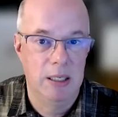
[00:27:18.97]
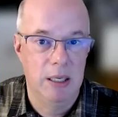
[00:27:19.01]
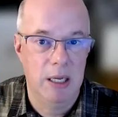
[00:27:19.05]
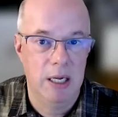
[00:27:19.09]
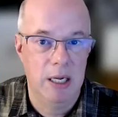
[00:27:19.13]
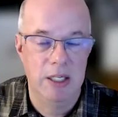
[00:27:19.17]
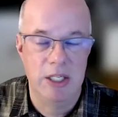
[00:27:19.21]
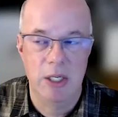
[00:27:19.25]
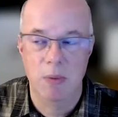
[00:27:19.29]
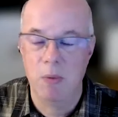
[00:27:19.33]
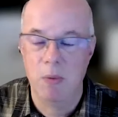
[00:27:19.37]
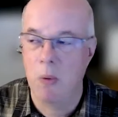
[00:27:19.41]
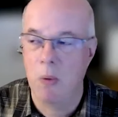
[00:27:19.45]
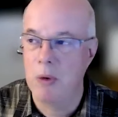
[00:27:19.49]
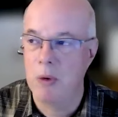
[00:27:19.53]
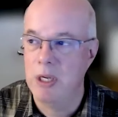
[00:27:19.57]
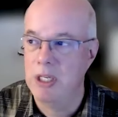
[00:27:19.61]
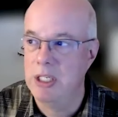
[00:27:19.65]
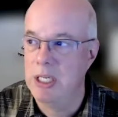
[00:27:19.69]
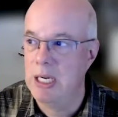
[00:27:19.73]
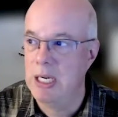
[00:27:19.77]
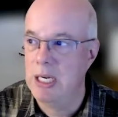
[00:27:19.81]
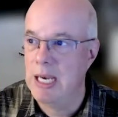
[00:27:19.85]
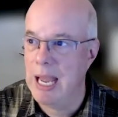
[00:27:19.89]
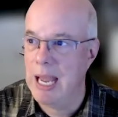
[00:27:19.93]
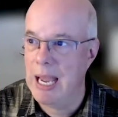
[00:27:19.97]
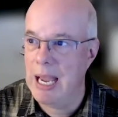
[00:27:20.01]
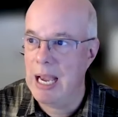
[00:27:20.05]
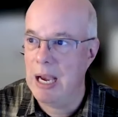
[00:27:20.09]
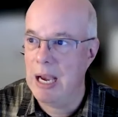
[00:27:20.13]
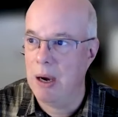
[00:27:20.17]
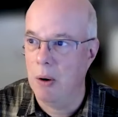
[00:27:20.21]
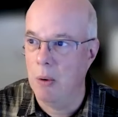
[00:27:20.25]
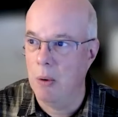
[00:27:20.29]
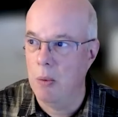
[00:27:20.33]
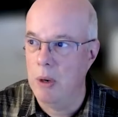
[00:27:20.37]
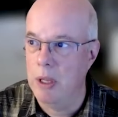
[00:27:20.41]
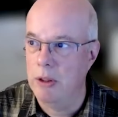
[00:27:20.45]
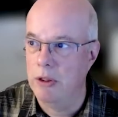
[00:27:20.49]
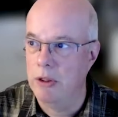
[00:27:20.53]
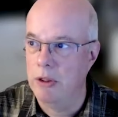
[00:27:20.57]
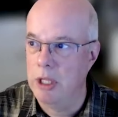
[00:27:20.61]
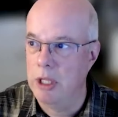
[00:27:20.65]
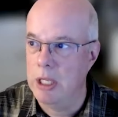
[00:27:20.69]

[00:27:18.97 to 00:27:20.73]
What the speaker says: And so what we see now with